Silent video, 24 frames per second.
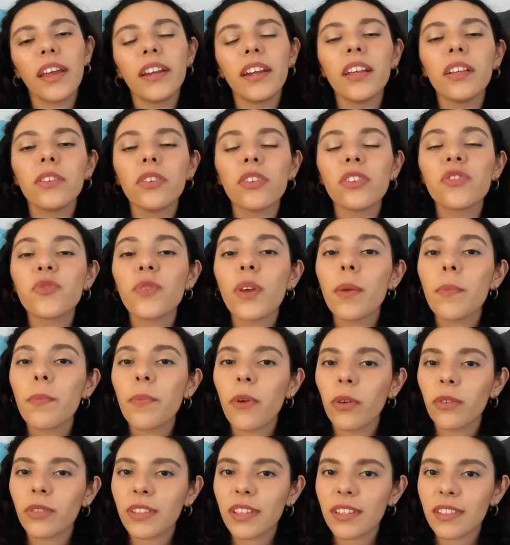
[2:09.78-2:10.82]
industrial
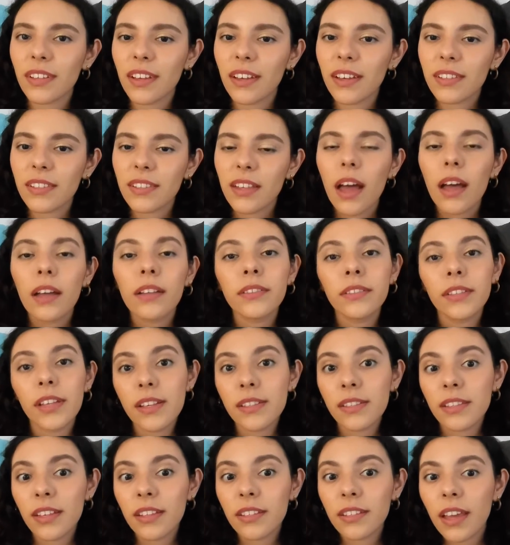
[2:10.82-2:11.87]
processes,
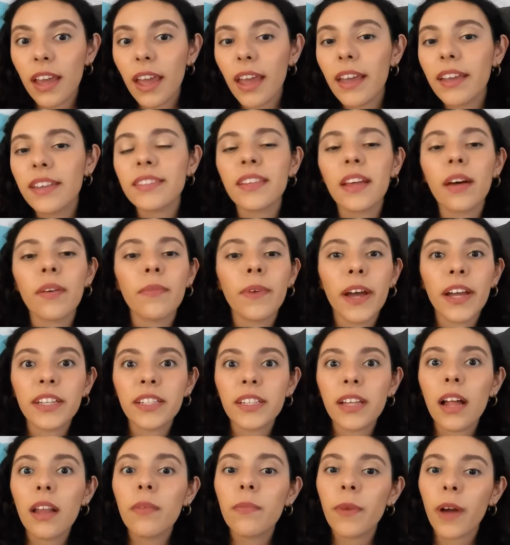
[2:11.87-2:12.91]
density is a
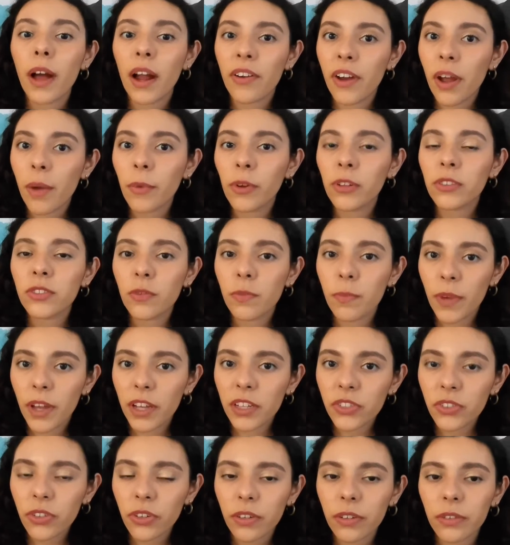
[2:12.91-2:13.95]
vital variable to
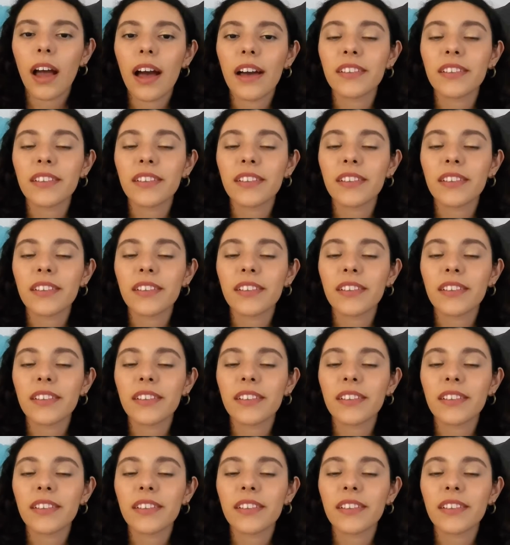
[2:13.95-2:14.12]
measure,